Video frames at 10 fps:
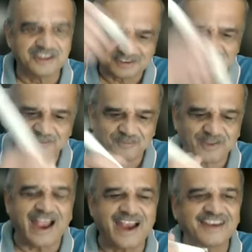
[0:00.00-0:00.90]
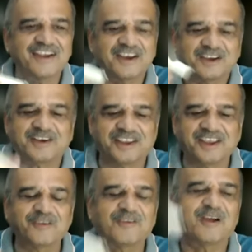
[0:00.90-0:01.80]
this and
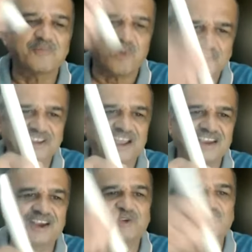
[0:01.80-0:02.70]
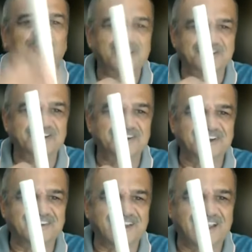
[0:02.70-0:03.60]
give a moksha hit to the ginger
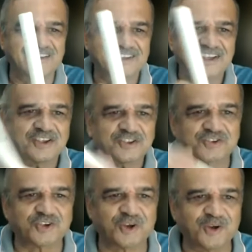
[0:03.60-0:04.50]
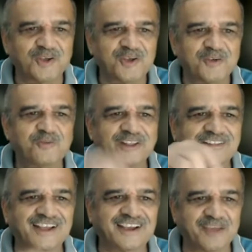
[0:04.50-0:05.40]
slice. So
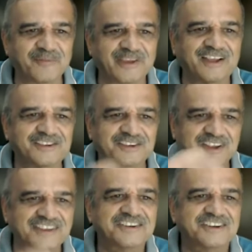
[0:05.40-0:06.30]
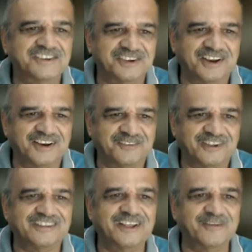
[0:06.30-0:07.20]
with the chemicals in ginger,
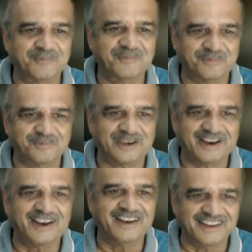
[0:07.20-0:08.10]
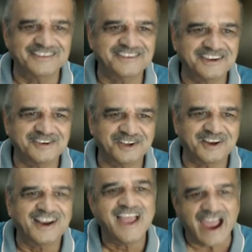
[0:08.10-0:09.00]
with the material in
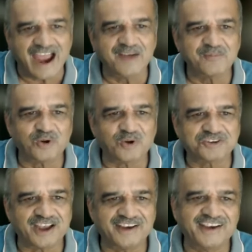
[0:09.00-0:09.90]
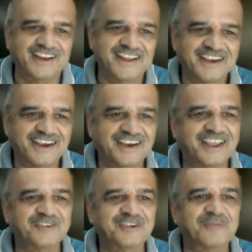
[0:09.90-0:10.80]
ginger and moksha hit, it
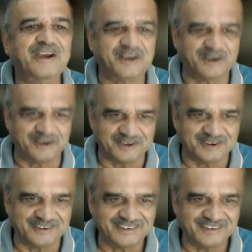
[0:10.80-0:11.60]
gives a better result.